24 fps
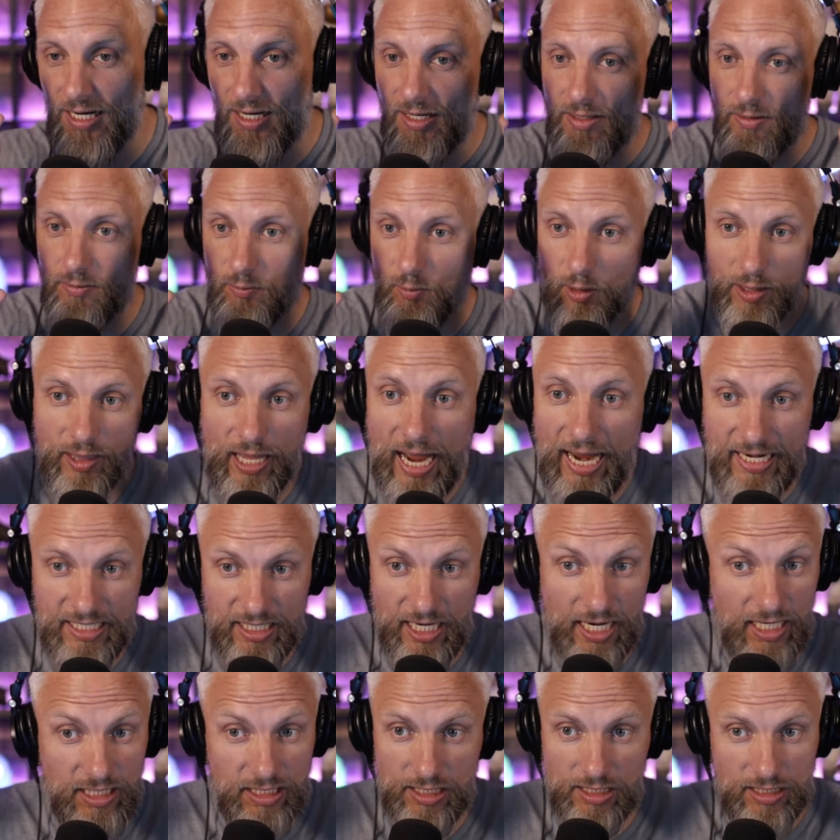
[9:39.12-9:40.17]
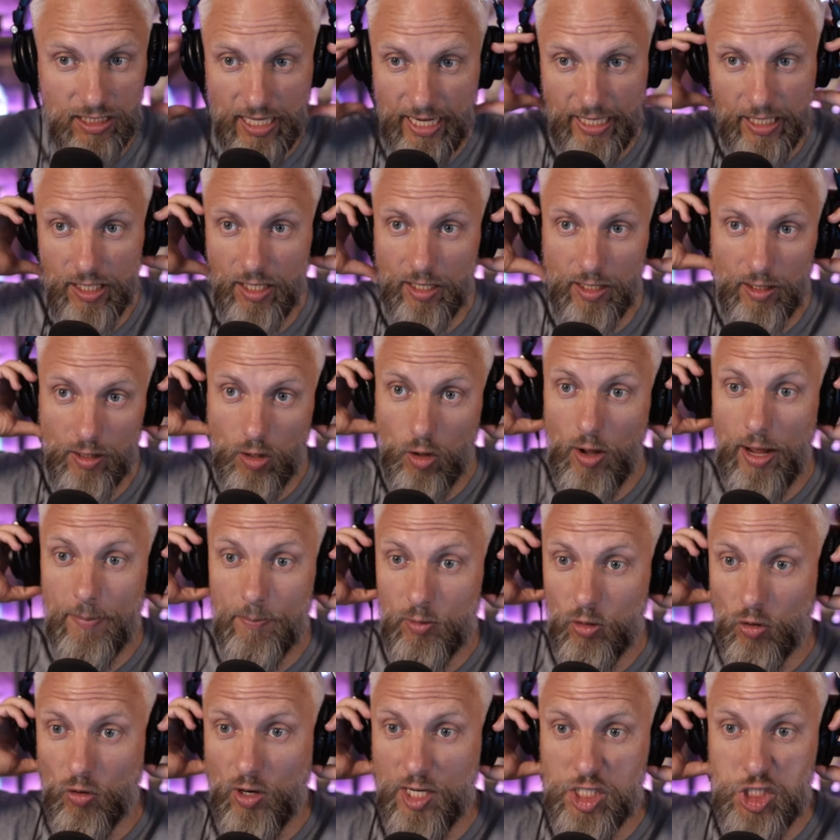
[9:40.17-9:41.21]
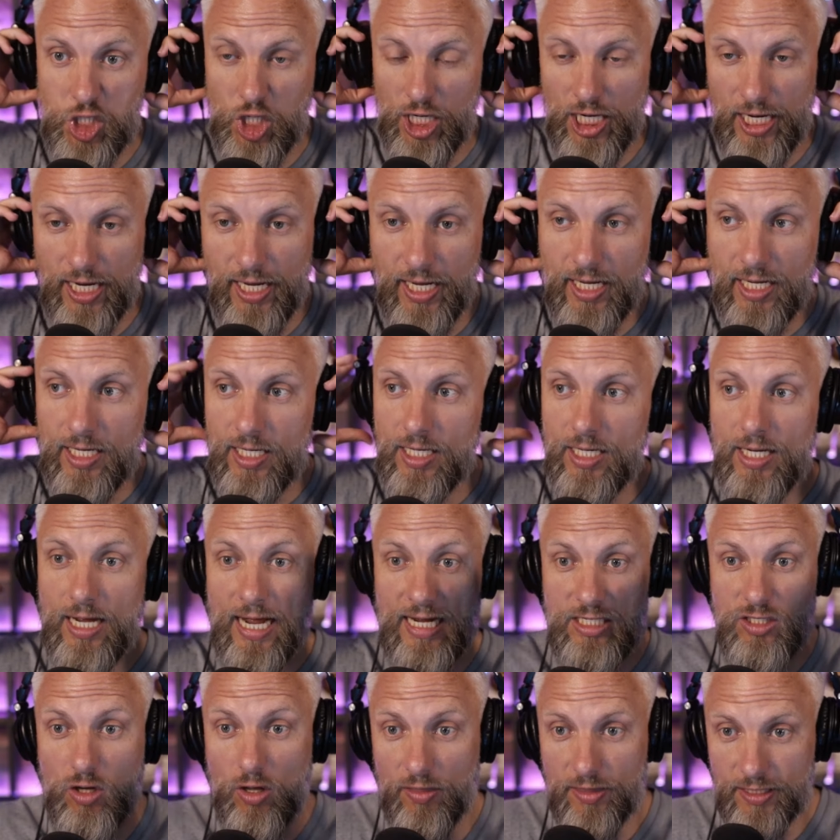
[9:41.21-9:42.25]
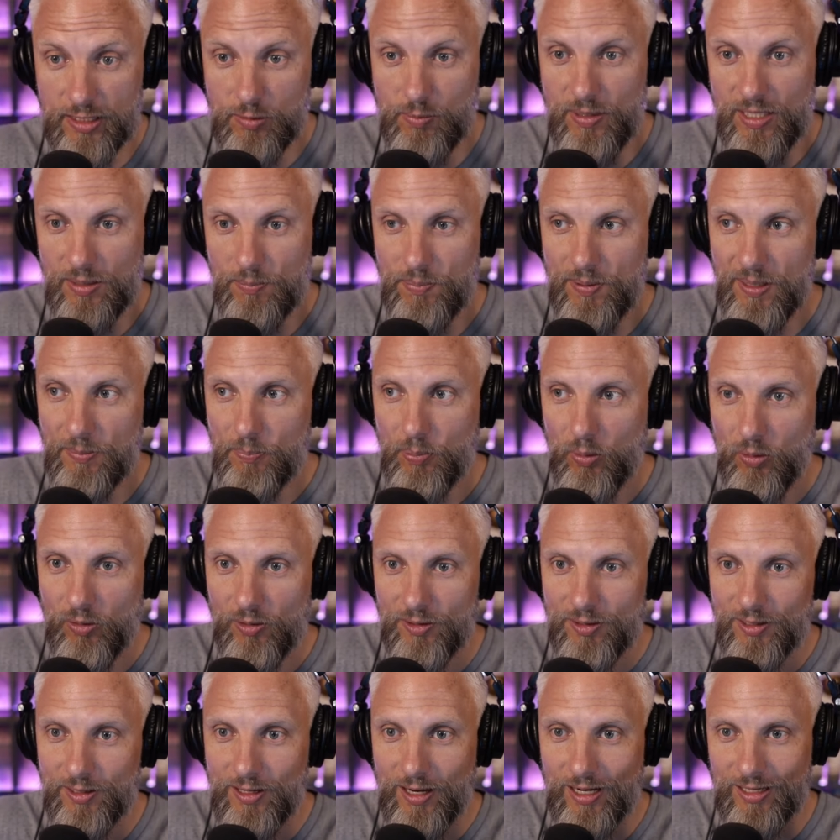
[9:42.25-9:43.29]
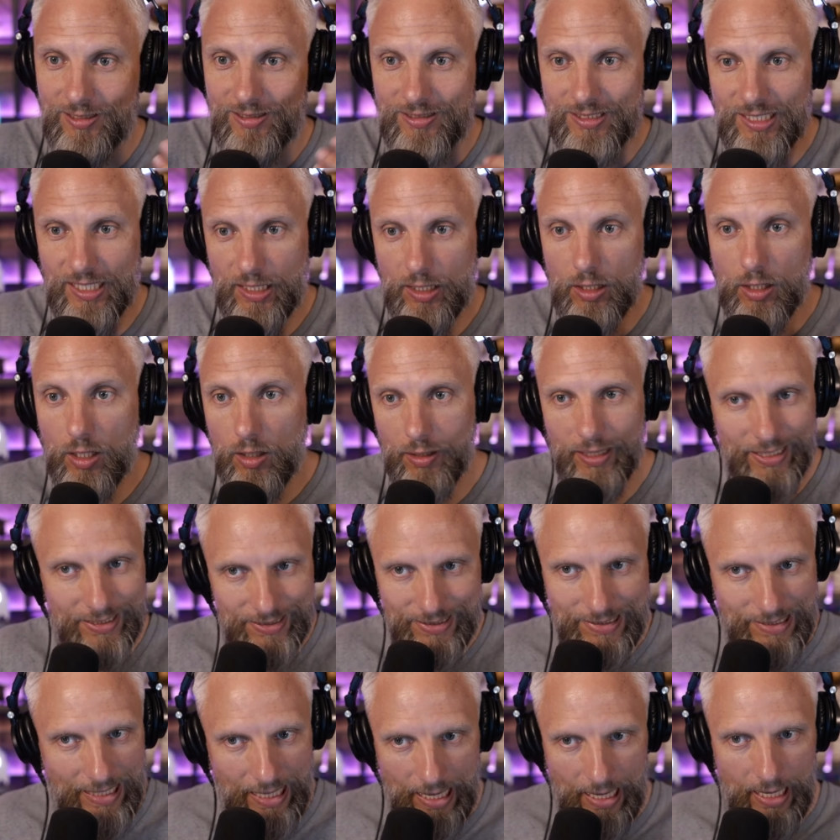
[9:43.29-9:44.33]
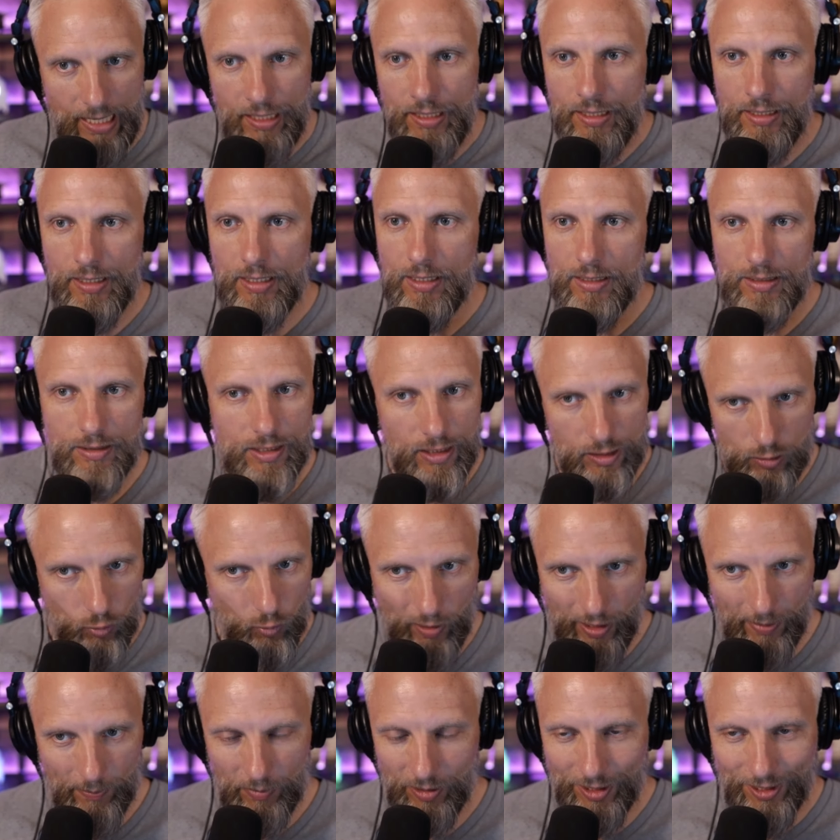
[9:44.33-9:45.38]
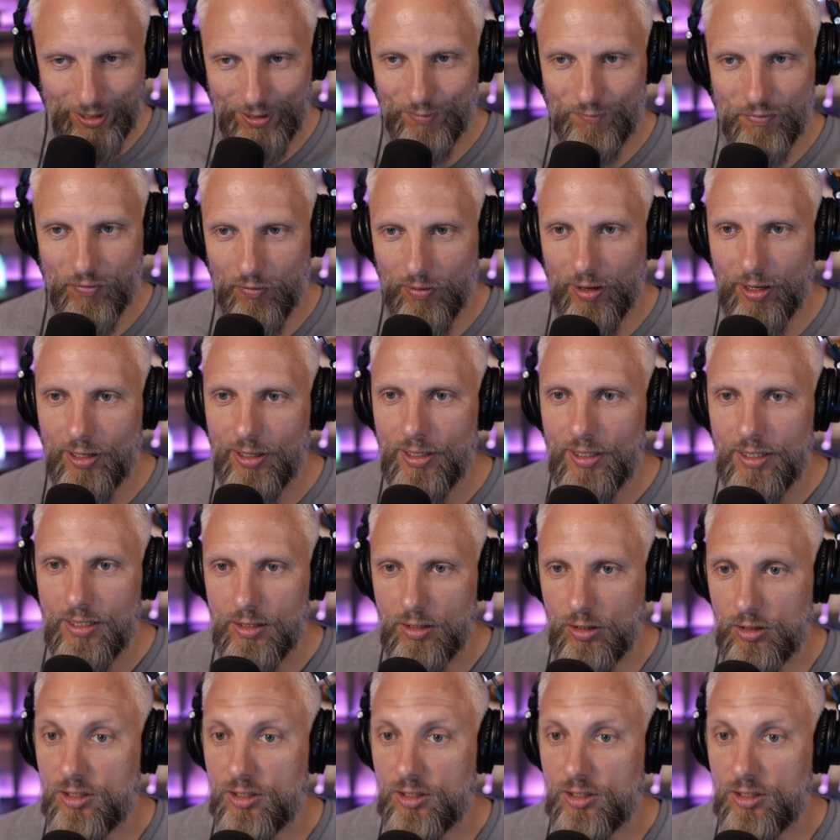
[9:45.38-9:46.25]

where the hygienist is like, no, no, no, I'm crushing it. I saw this many people. And the doctor's like, no, that's not just what I'm looking for. There's